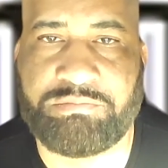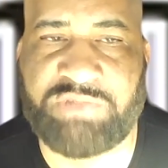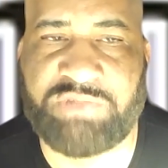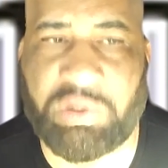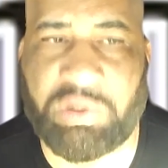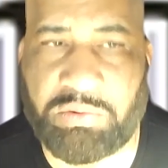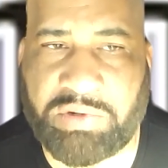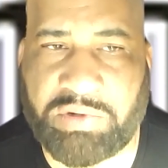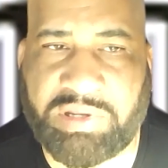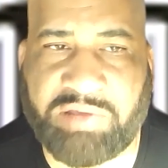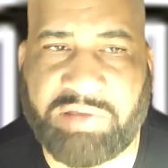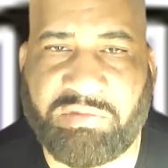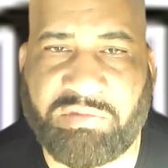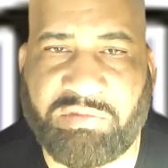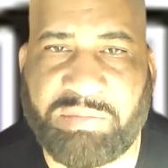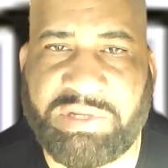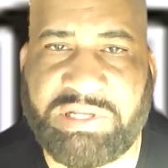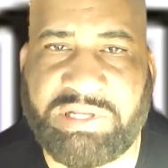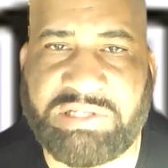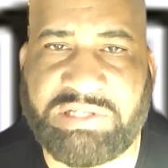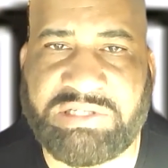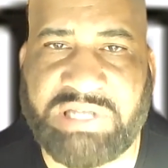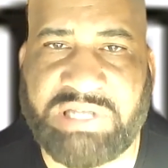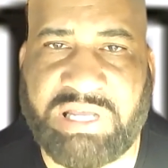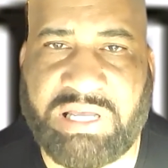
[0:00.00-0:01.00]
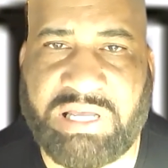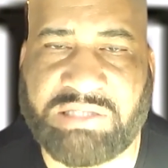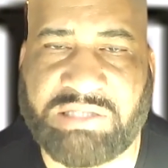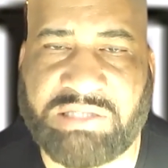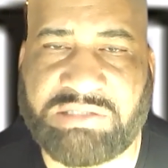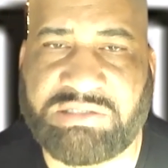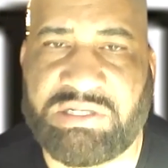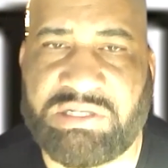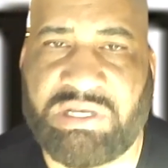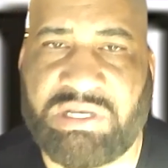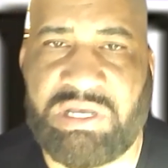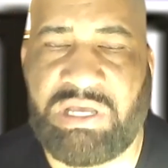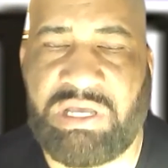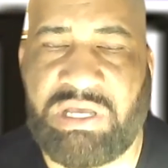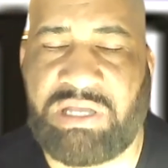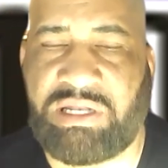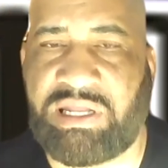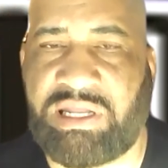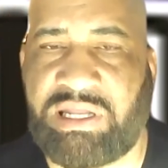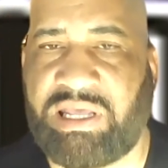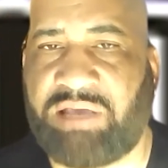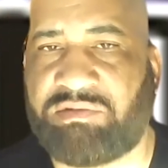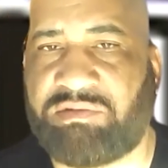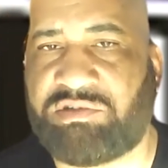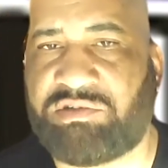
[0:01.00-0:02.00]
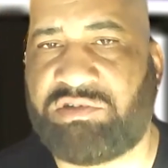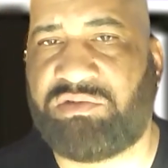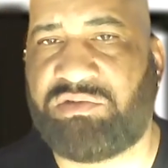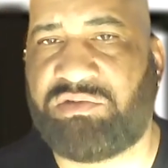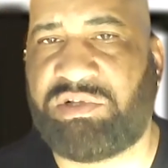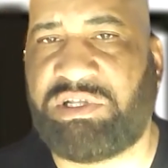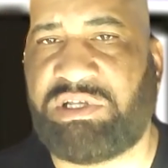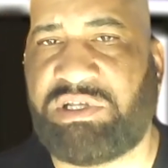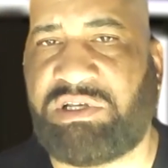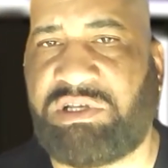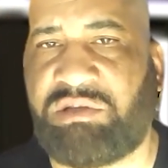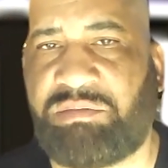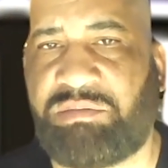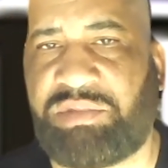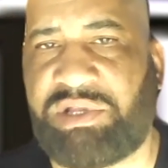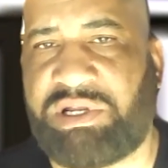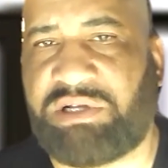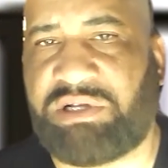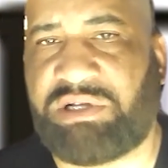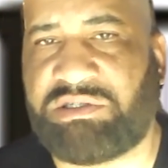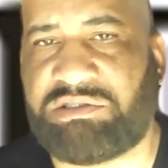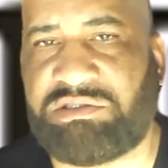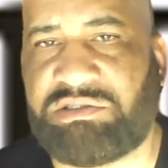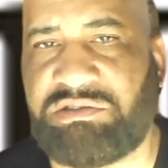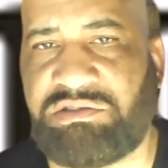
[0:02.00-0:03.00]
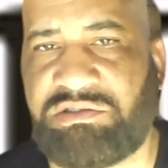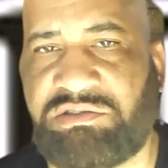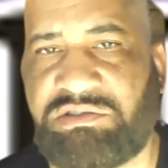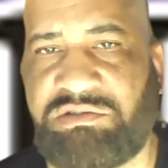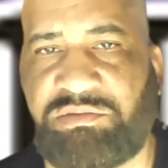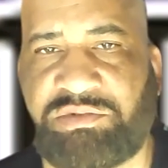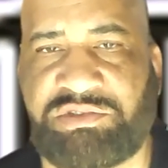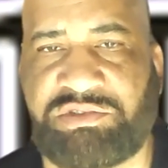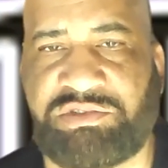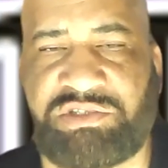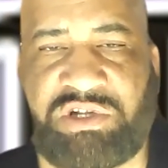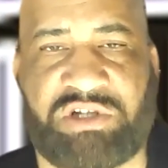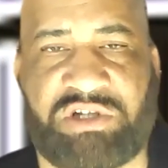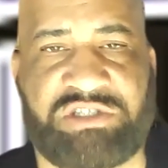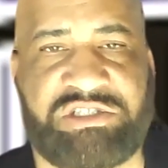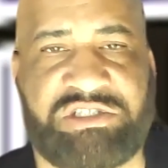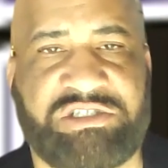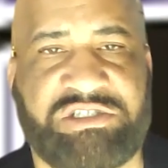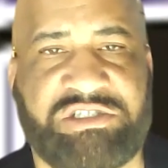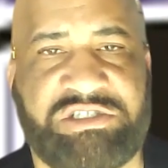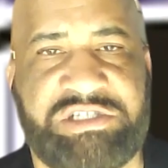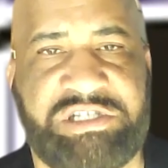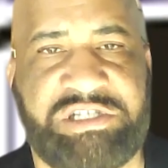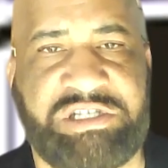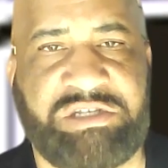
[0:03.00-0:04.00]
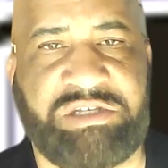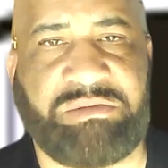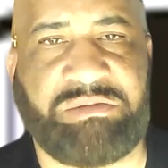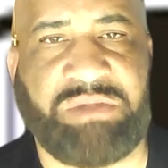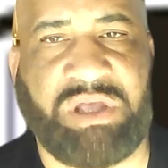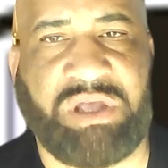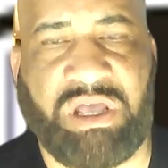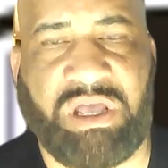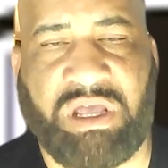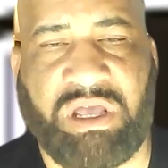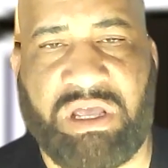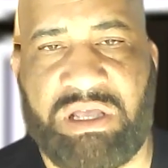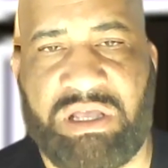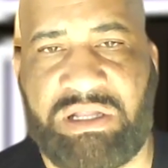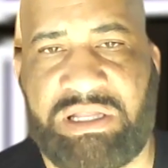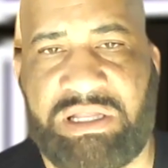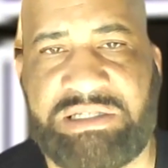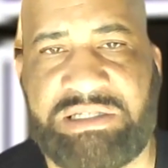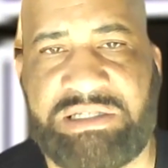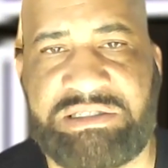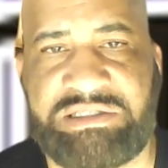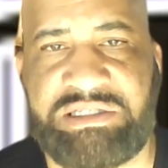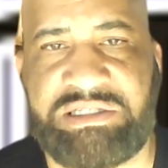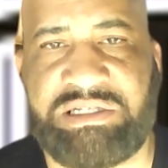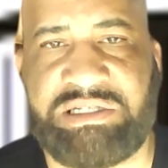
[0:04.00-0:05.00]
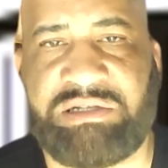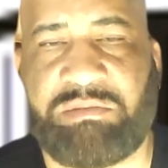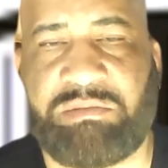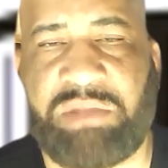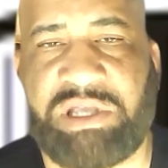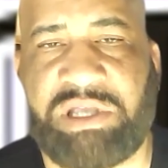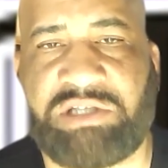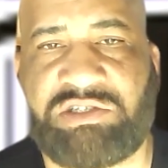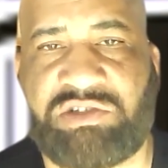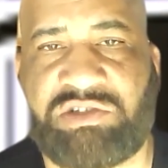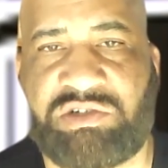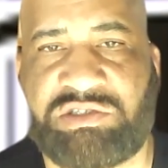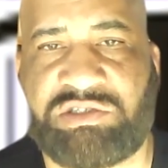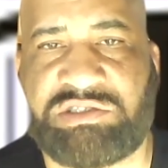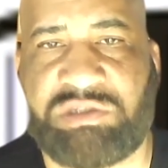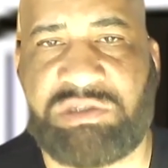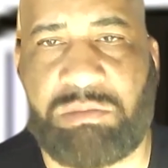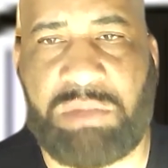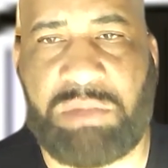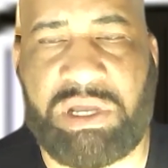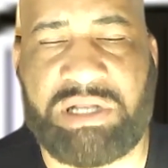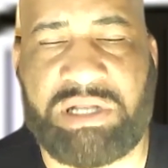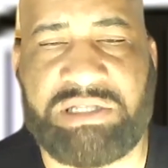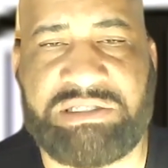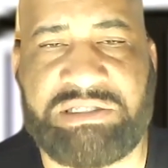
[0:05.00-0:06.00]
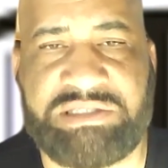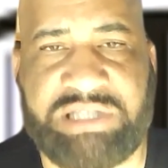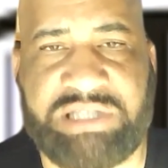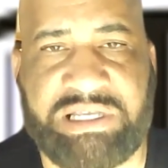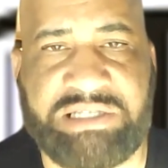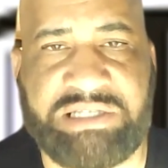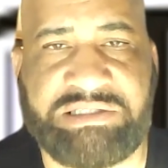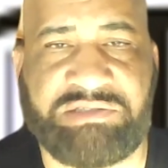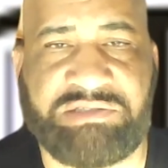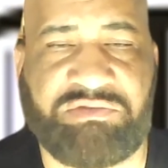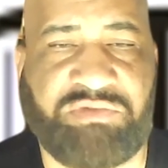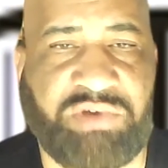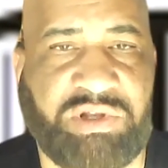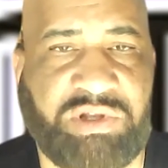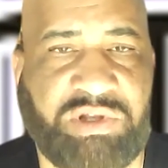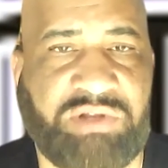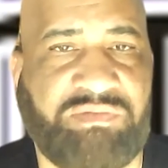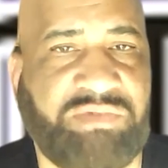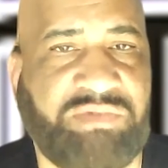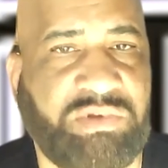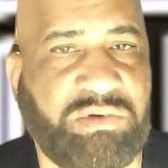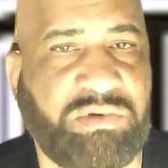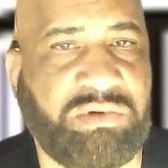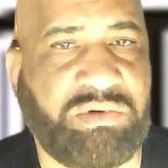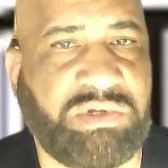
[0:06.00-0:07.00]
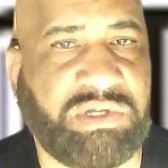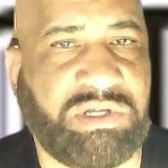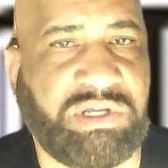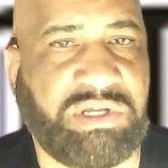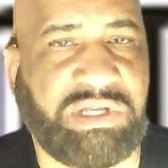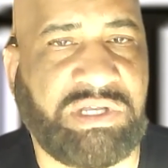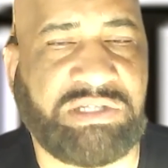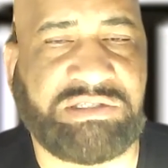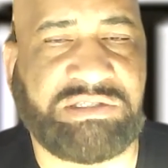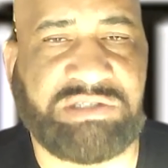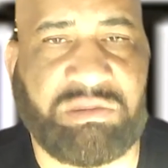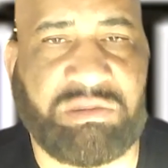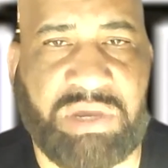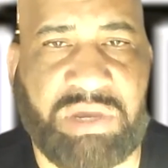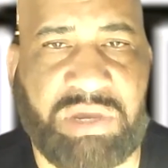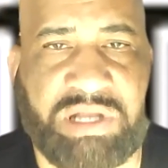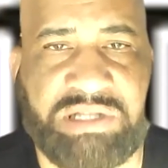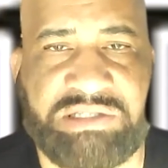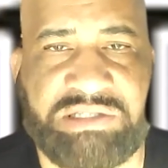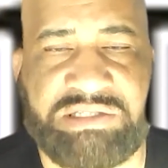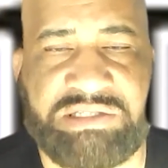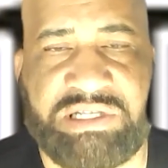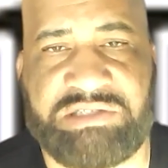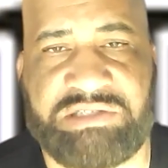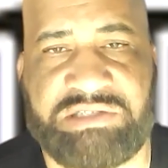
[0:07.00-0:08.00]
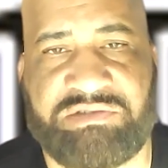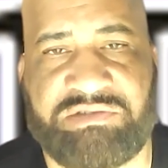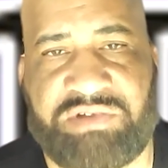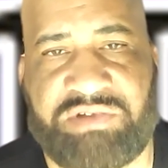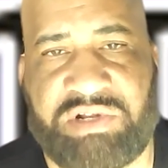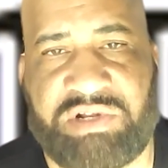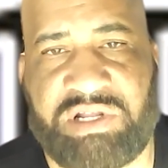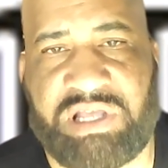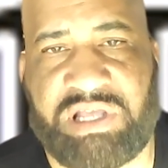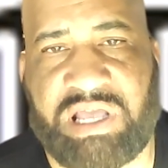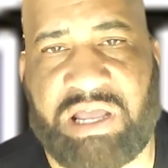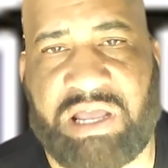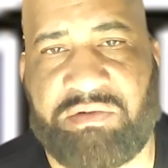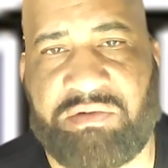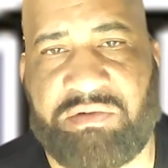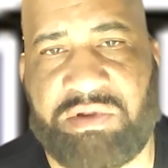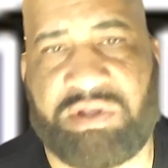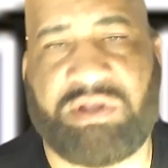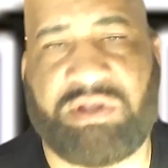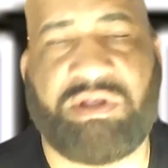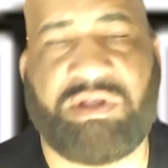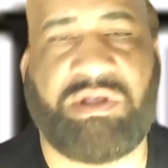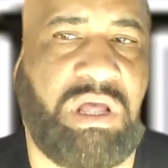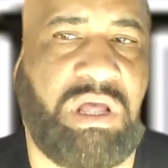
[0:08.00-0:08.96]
Don't give them any chance. And they have 2 really good players, 2 superstars on their team. They just need to make sure somebody stays in front of Luka and somebody stays in front of Kyrie.